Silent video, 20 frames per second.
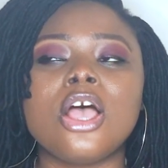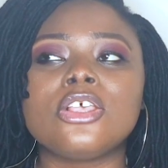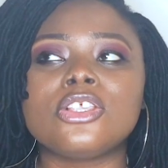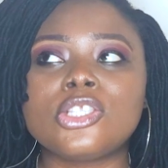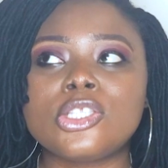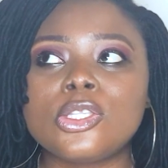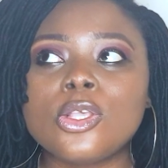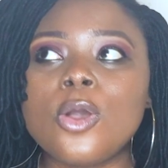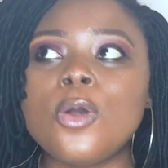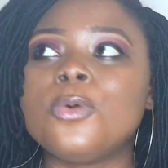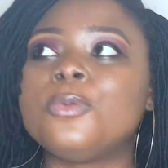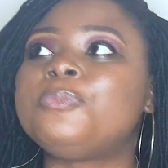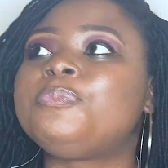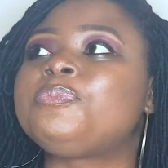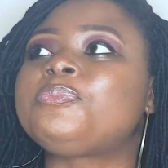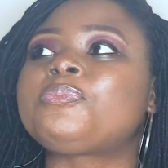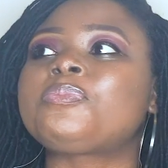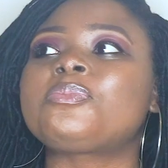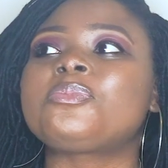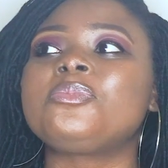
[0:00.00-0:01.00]
So
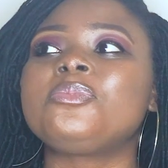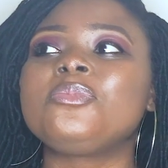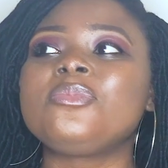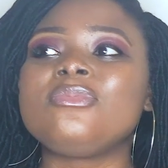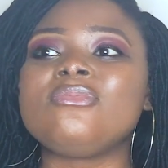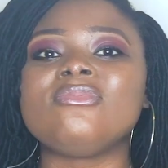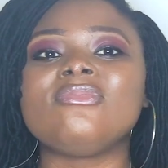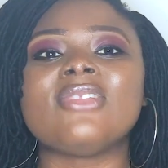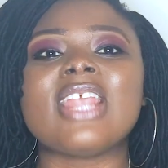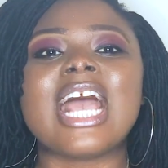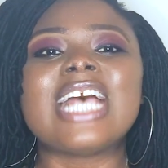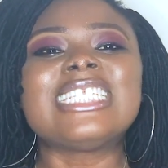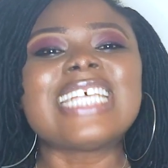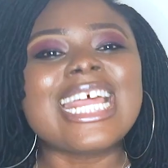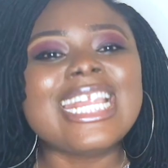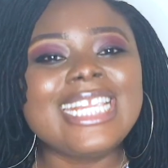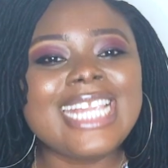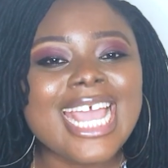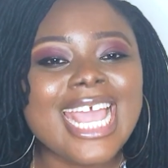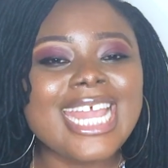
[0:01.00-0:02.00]
as I
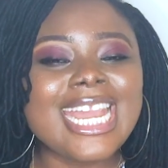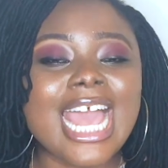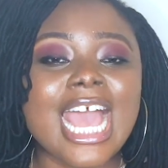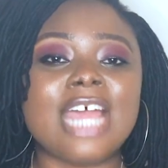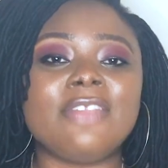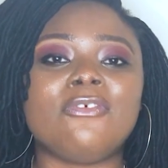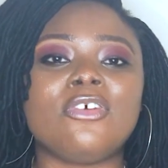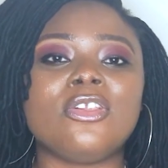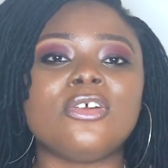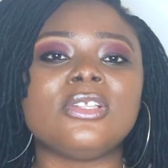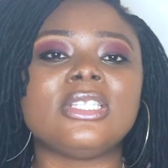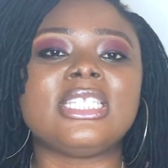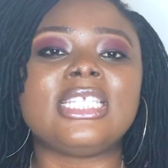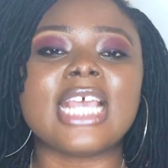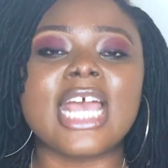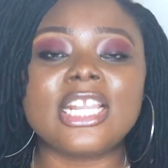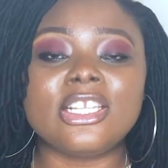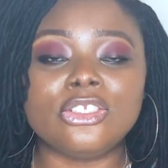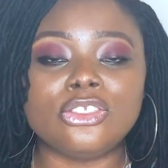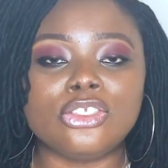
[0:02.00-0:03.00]
had
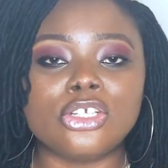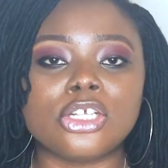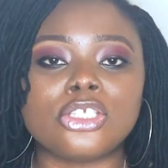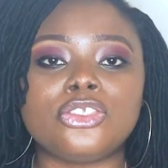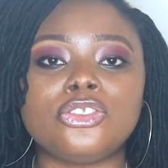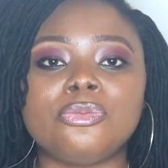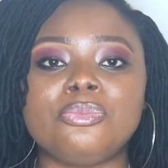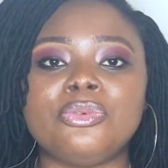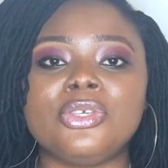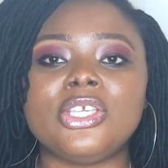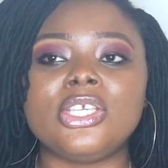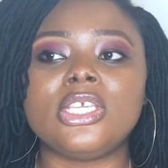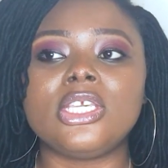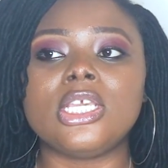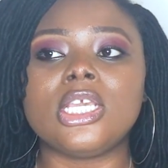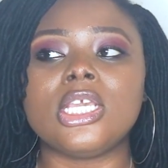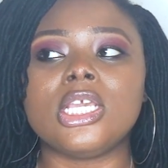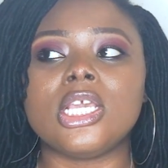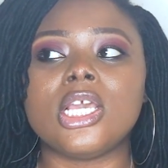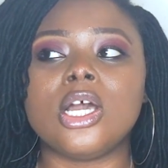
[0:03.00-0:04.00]
volunteered in church to be
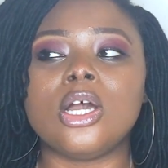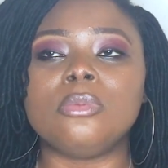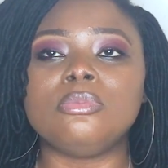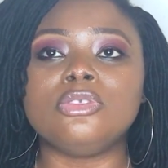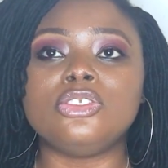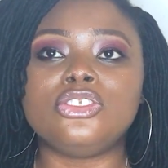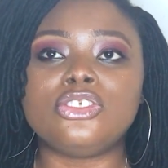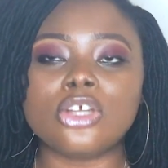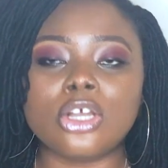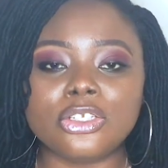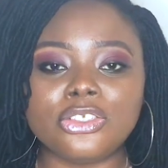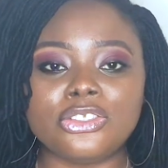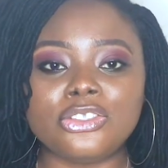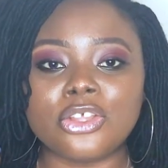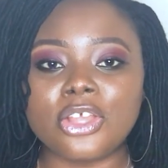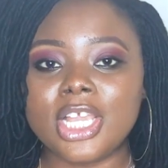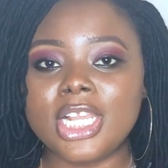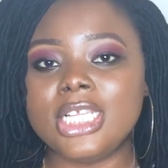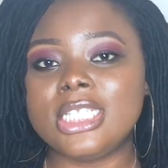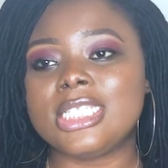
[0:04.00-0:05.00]
the church
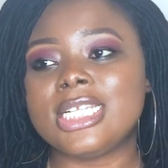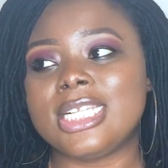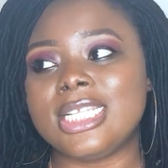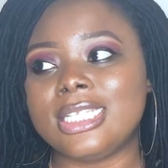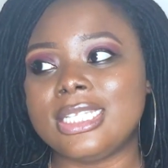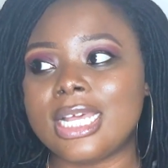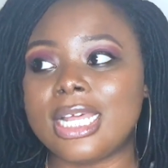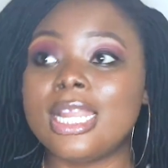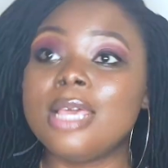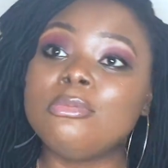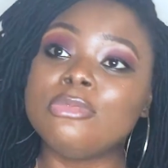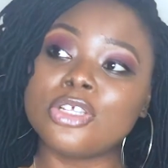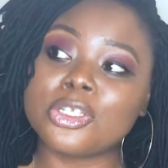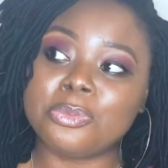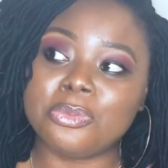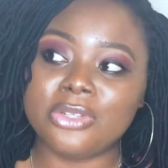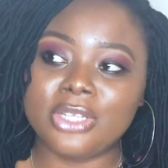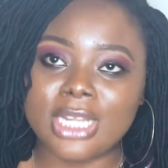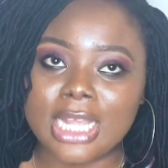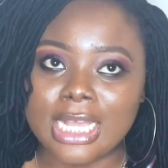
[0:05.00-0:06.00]
toilet cleaner. Let me just
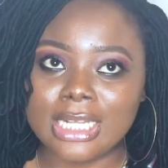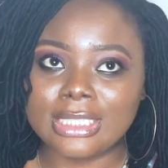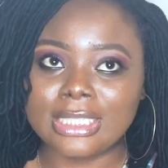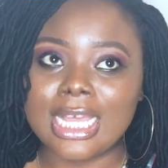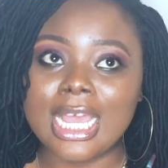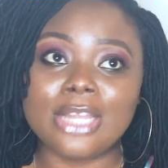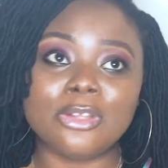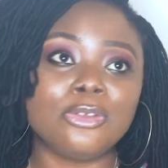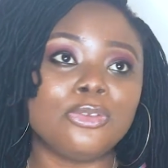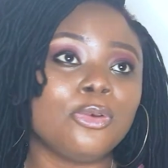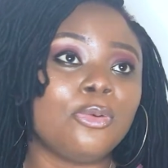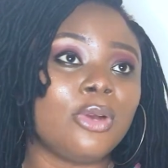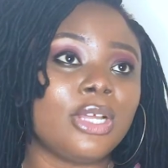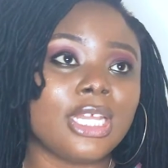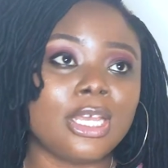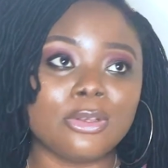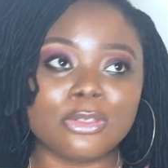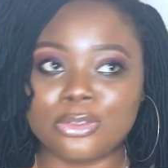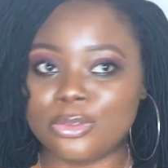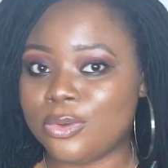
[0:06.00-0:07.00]
put it like that. I don't know what
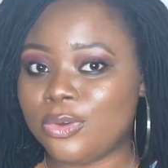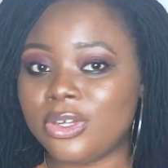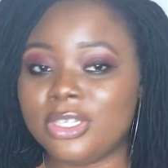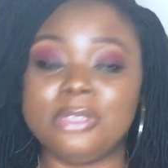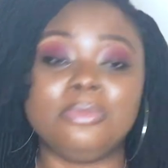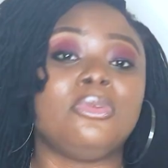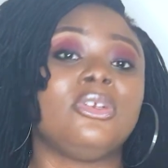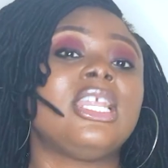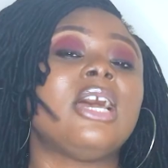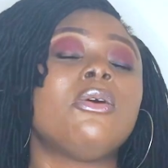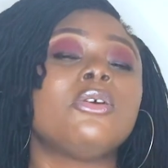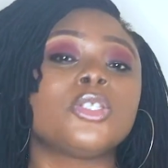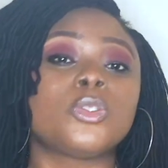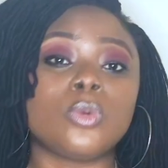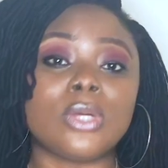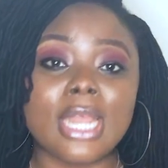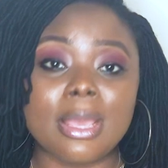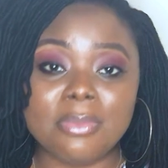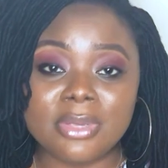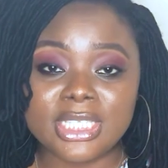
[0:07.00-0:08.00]
else to call it, but that was
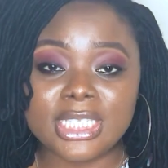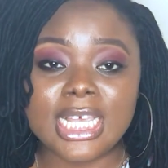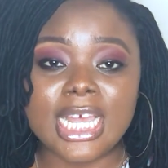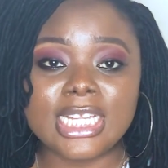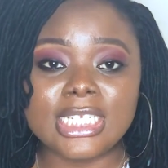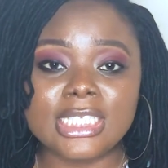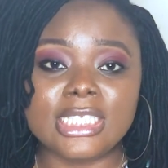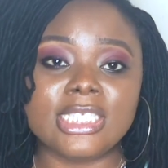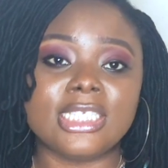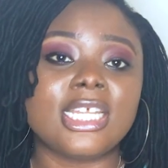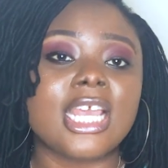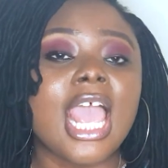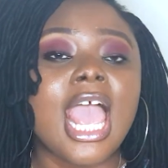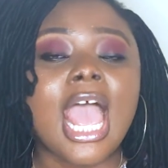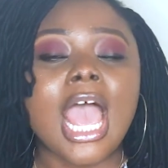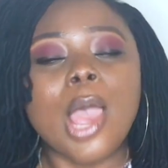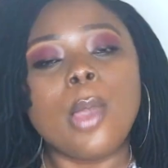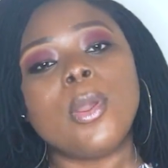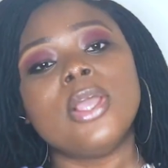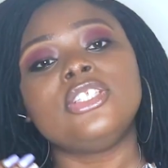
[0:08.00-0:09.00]
what I basically did.
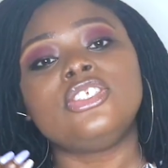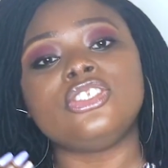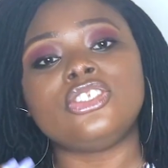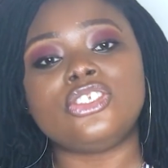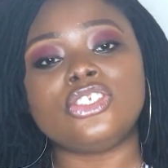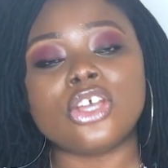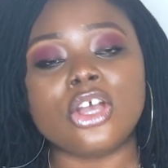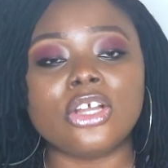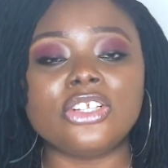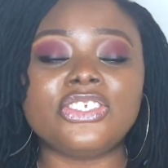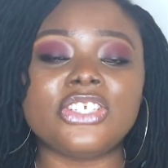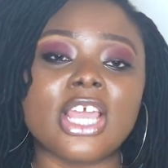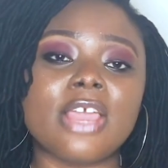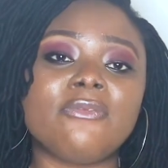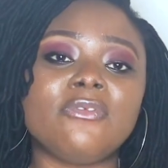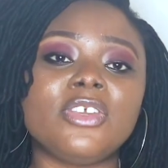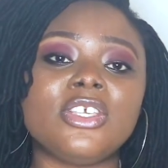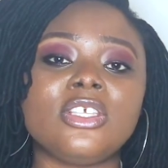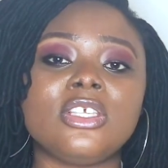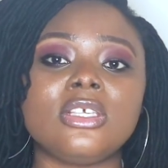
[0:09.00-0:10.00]
I went to church
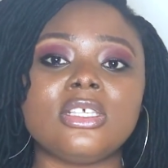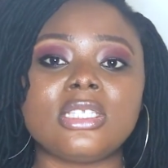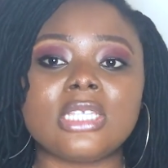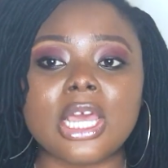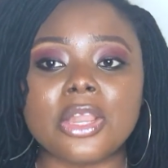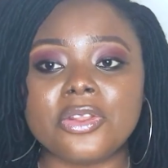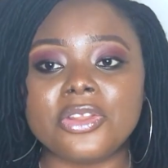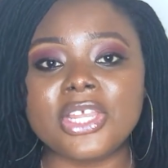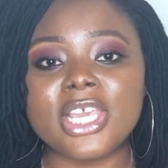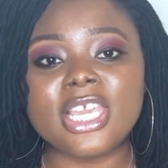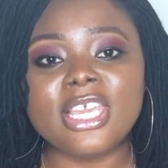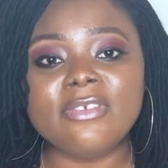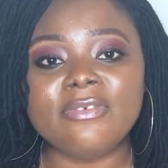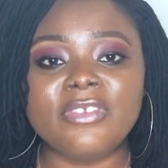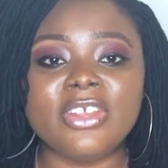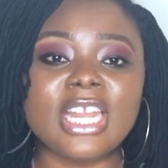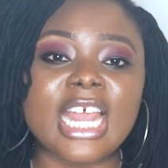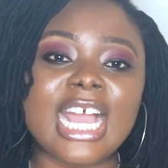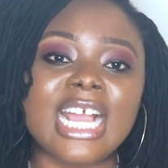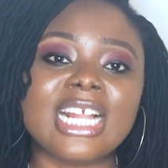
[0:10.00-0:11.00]
every Saturday
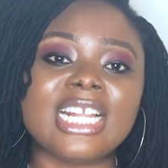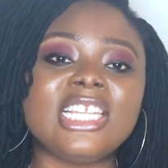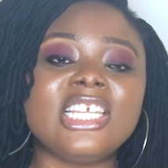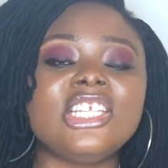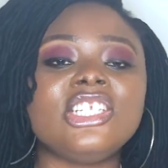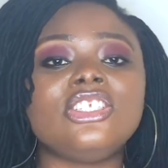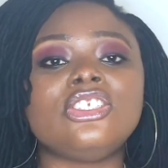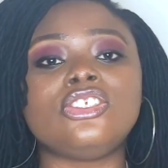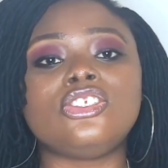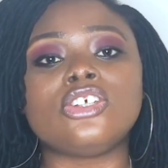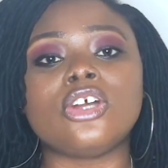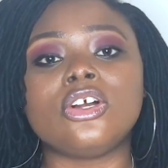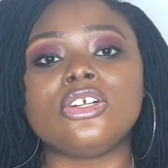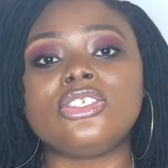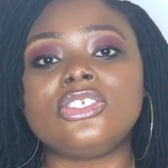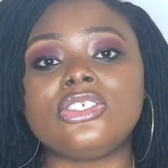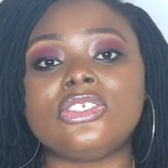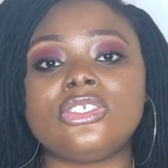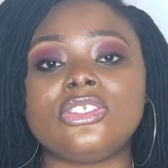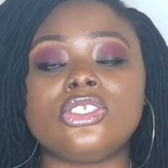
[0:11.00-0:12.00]
evening and cleaned the
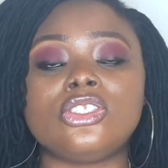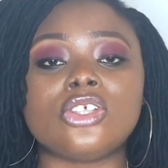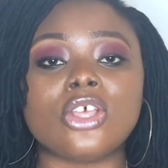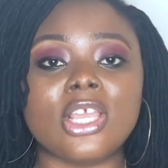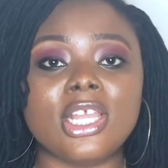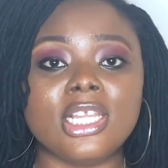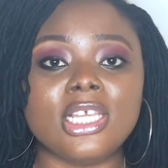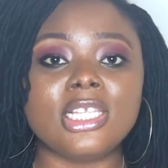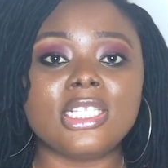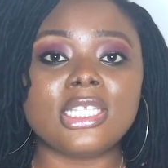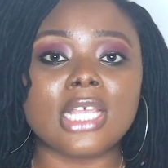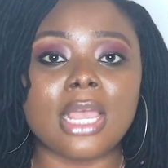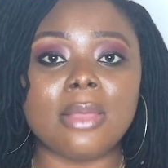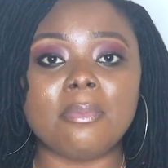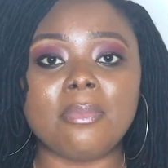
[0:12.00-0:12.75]
church toilet and